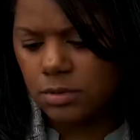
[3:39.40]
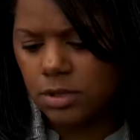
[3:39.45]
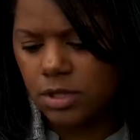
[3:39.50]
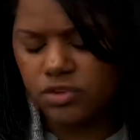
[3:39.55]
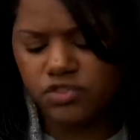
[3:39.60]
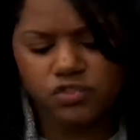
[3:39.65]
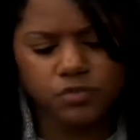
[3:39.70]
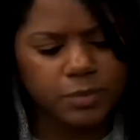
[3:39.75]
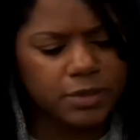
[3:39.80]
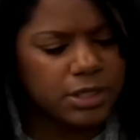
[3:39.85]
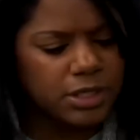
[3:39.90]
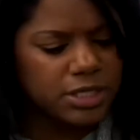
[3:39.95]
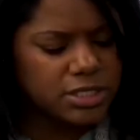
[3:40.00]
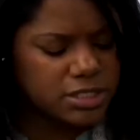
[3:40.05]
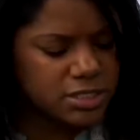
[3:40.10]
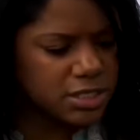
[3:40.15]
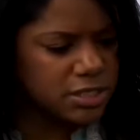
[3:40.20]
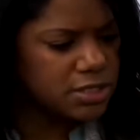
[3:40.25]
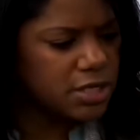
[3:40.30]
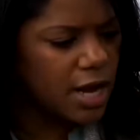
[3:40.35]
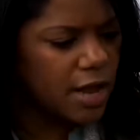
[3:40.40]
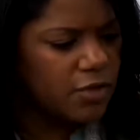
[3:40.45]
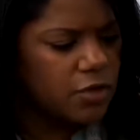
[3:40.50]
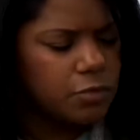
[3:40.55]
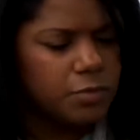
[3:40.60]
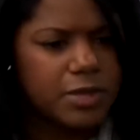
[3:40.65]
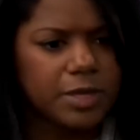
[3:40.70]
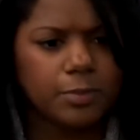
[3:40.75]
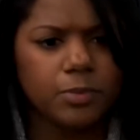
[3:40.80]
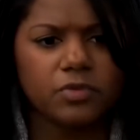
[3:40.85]
because you've been listening to other
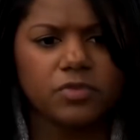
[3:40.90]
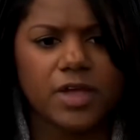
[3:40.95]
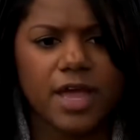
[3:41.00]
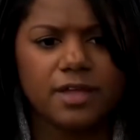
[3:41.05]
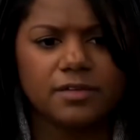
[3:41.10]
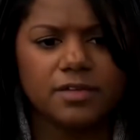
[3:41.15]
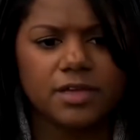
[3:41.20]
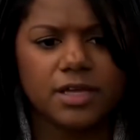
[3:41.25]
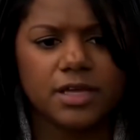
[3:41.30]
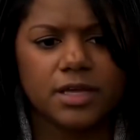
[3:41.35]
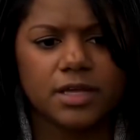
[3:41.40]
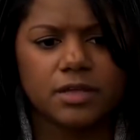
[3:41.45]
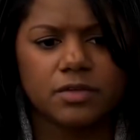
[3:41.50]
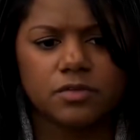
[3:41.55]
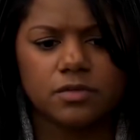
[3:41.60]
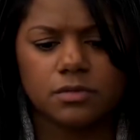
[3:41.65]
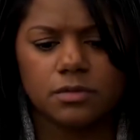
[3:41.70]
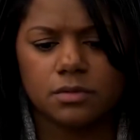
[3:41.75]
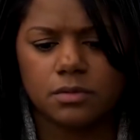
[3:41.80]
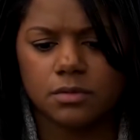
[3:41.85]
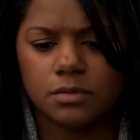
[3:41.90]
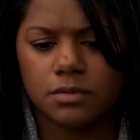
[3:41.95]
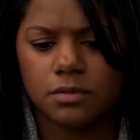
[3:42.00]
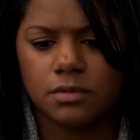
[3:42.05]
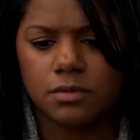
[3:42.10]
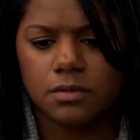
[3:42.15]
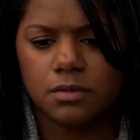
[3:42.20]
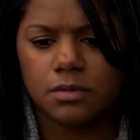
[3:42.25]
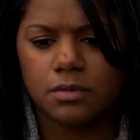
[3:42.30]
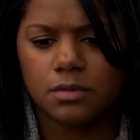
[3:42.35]
people's ideas.
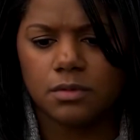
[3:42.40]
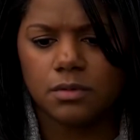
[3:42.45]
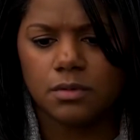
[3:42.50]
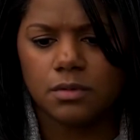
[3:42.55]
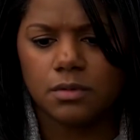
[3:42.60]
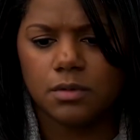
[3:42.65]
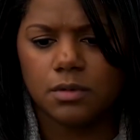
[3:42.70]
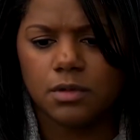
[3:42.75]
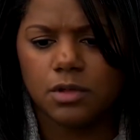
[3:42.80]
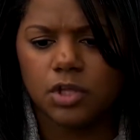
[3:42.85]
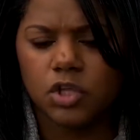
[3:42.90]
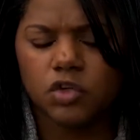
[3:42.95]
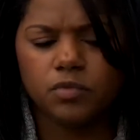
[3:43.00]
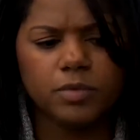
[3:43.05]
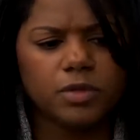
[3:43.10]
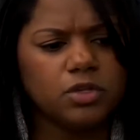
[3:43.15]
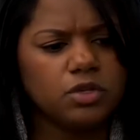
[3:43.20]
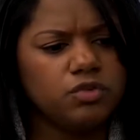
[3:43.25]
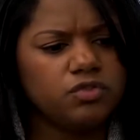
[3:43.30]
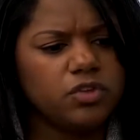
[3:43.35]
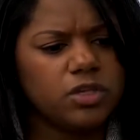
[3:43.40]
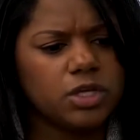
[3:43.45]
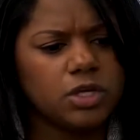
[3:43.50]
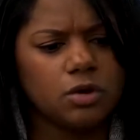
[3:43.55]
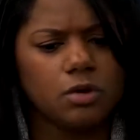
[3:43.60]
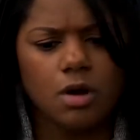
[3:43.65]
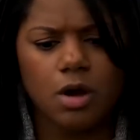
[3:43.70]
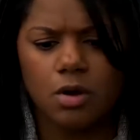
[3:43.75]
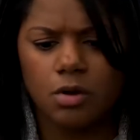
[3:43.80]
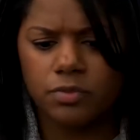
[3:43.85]
You've been using
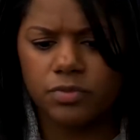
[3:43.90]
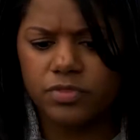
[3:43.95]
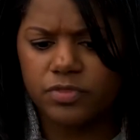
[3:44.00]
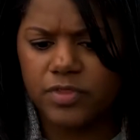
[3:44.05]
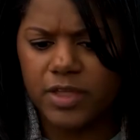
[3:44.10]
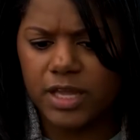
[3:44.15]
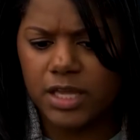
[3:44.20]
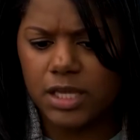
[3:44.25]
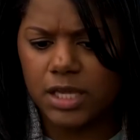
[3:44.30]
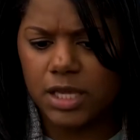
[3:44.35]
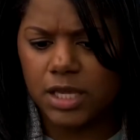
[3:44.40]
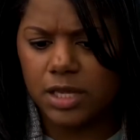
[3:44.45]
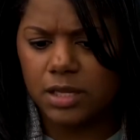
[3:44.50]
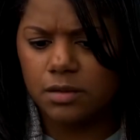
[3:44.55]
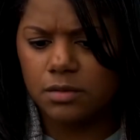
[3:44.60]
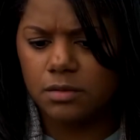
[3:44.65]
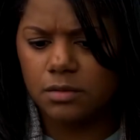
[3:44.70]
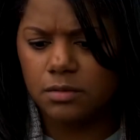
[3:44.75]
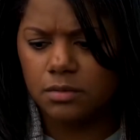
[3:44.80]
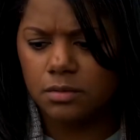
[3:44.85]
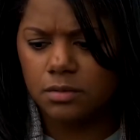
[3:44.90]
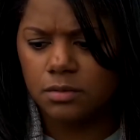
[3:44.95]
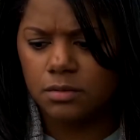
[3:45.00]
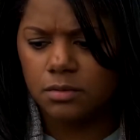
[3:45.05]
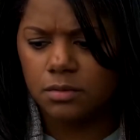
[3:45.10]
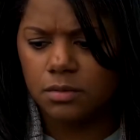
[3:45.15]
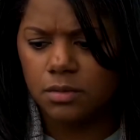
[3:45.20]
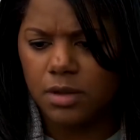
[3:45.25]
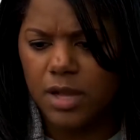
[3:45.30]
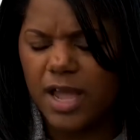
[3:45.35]
your own thinking,
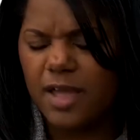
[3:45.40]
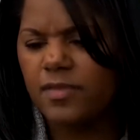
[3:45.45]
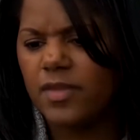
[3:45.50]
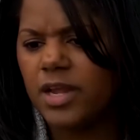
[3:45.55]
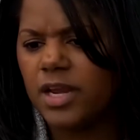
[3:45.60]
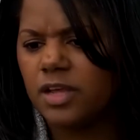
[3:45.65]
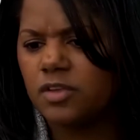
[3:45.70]
and then